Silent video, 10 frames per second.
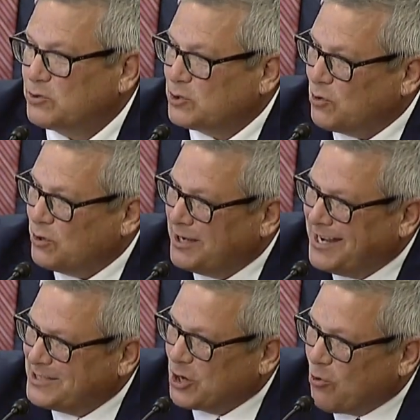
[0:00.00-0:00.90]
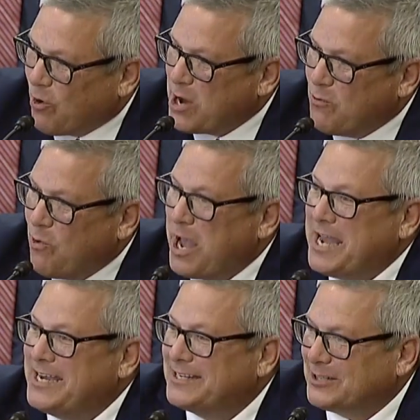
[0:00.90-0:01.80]
So it's a great
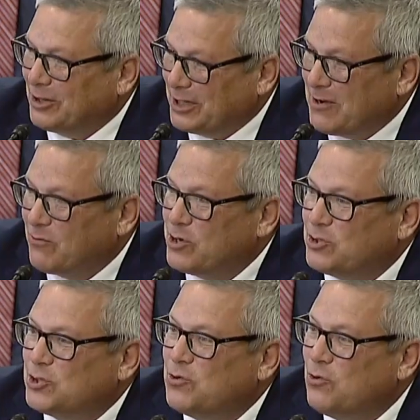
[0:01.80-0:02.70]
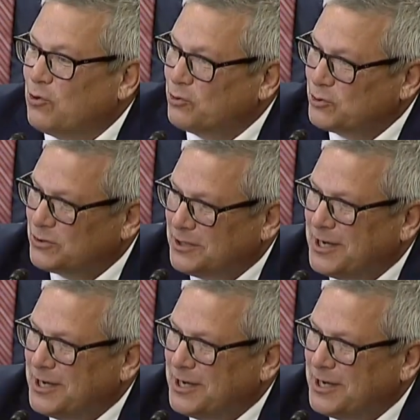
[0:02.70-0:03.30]
way to leverage tools.